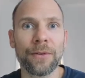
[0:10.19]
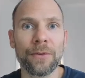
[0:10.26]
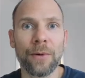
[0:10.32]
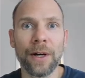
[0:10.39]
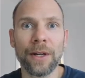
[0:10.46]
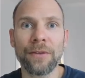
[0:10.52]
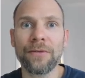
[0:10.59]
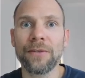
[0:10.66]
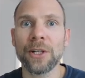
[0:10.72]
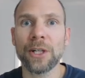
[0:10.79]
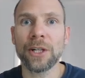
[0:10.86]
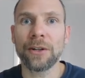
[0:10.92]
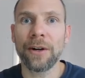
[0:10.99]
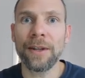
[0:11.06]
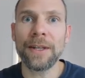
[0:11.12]
QuantFish
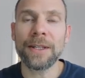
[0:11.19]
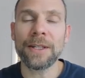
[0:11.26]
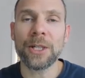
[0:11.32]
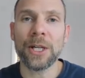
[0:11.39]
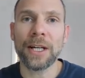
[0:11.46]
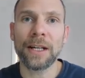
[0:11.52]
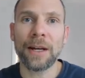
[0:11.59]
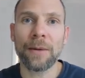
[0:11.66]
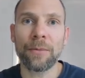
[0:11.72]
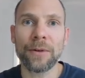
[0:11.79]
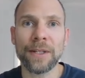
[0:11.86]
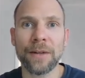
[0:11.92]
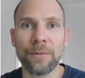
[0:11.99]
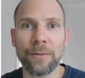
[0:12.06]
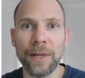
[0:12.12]
and on this channel I
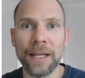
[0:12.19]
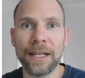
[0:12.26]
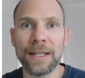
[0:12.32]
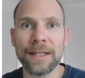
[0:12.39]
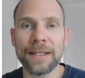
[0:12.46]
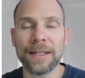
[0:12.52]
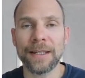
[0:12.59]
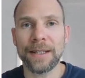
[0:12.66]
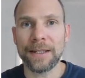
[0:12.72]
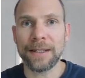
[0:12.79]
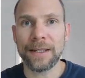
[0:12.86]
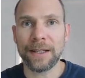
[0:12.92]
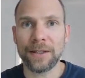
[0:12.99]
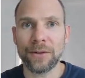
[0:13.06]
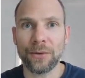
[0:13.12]
present weekly
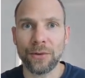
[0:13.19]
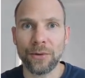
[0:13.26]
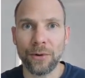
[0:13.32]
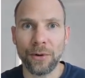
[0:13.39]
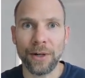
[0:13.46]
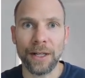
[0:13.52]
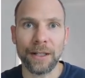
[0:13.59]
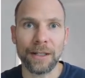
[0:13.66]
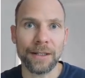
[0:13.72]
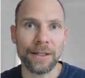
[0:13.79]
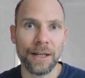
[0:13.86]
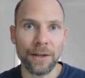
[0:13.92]
statistics tutorials.